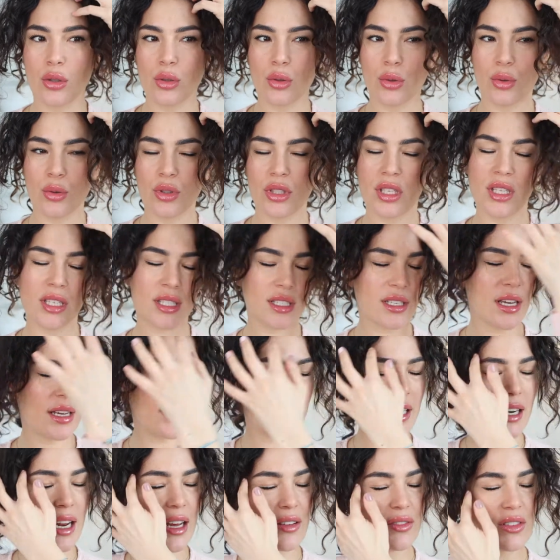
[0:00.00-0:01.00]
do this
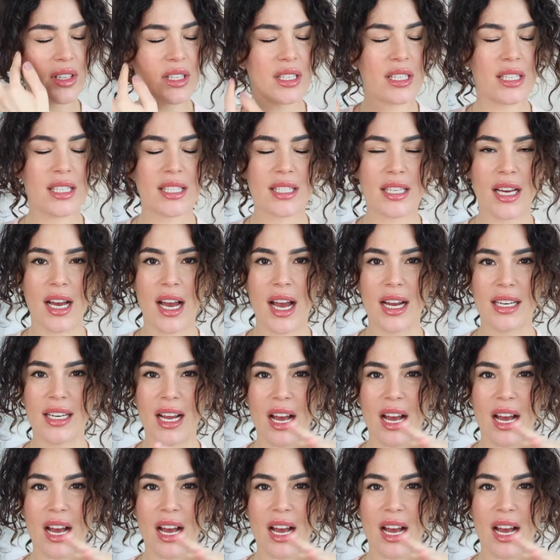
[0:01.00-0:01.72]
side and after this side,